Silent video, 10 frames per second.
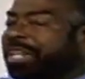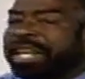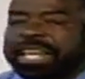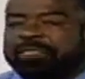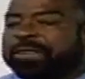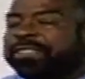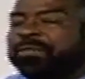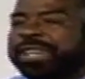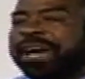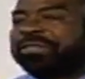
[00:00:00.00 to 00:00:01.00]
Can they give me
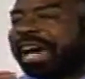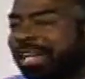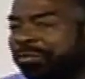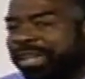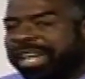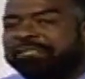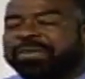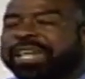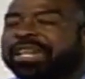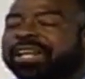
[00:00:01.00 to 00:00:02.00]
some time? Tell them to give
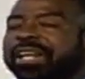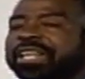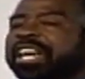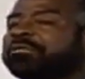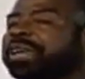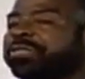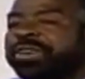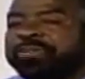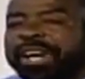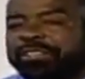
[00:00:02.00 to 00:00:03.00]
me
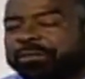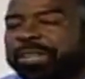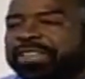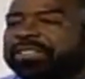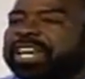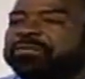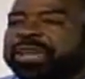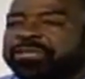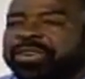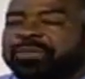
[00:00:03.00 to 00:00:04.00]
3 months, please. Give
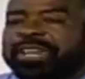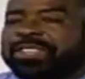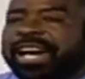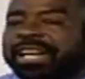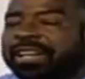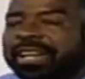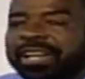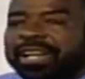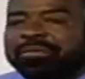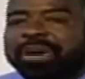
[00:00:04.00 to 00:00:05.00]
me 3 months.
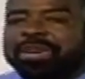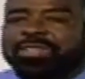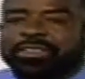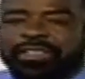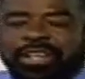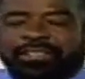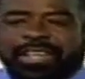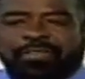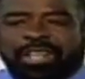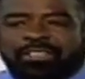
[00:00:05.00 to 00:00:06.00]
My mother's in her
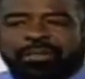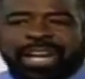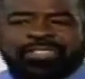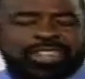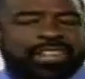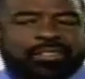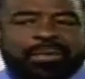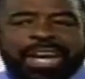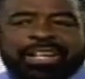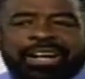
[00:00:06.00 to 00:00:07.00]
70s, man. She has a
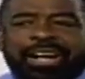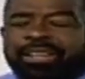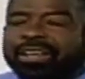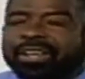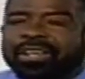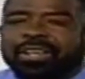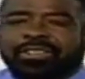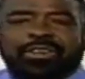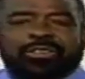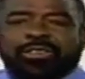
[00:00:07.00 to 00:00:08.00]
bad heart.
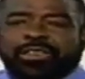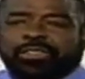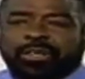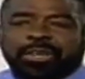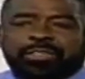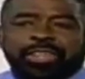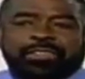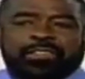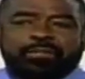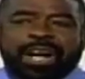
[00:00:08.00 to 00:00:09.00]
Don't do this to me.
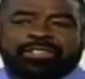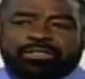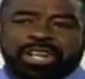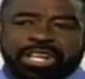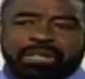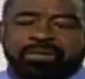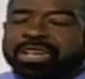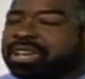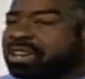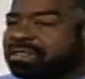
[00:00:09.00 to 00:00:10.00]
This is my dream.
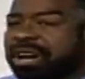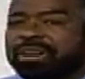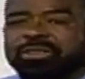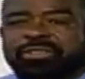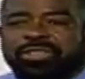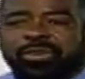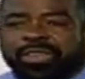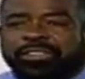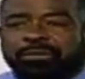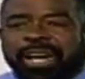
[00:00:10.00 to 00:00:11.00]
Don't do
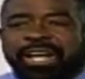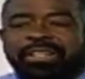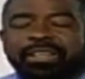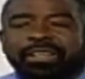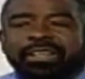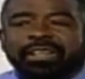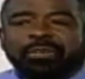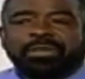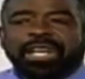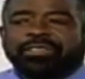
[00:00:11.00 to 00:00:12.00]
this, man.
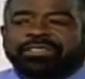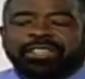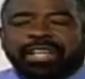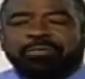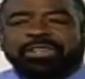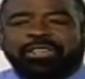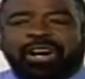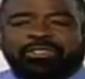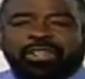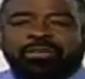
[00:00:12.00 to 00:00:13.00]
Please, let me
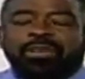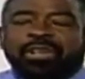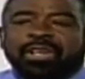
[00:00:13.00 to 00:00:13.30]
talk to them.